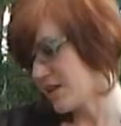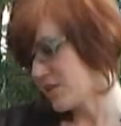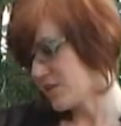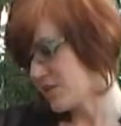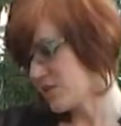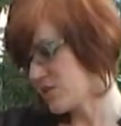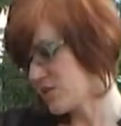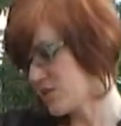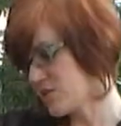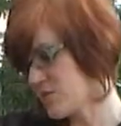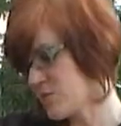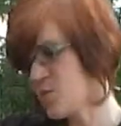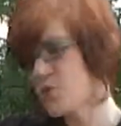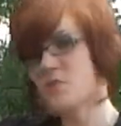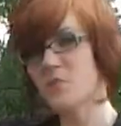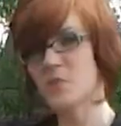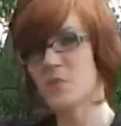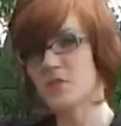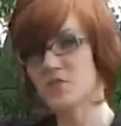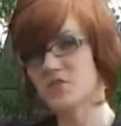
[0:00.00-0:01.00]
a little
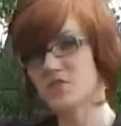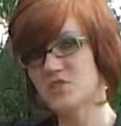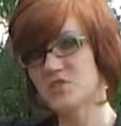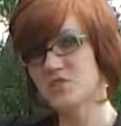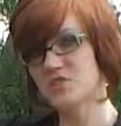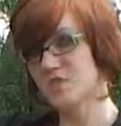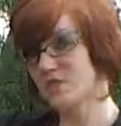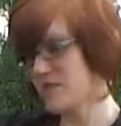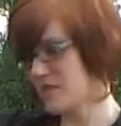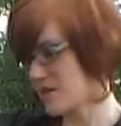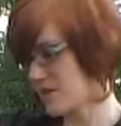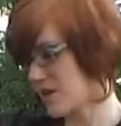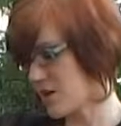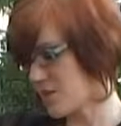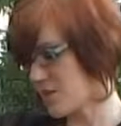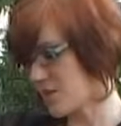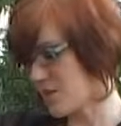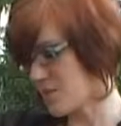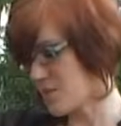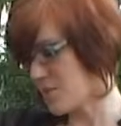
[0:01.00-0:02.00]
more moisture than the
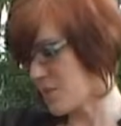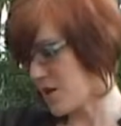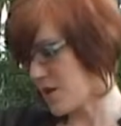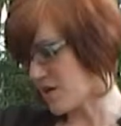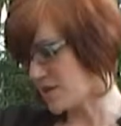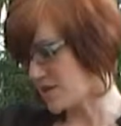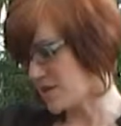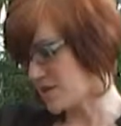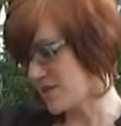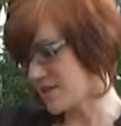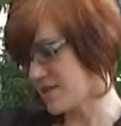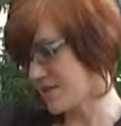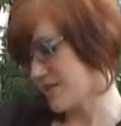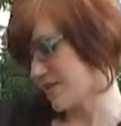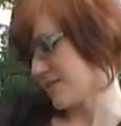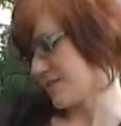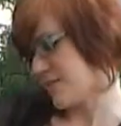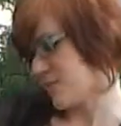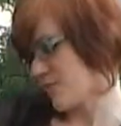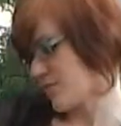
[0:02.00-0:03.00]
Coco Moss
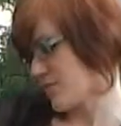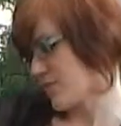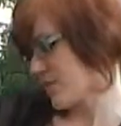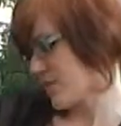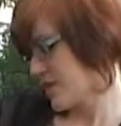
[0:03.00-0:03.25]
itself.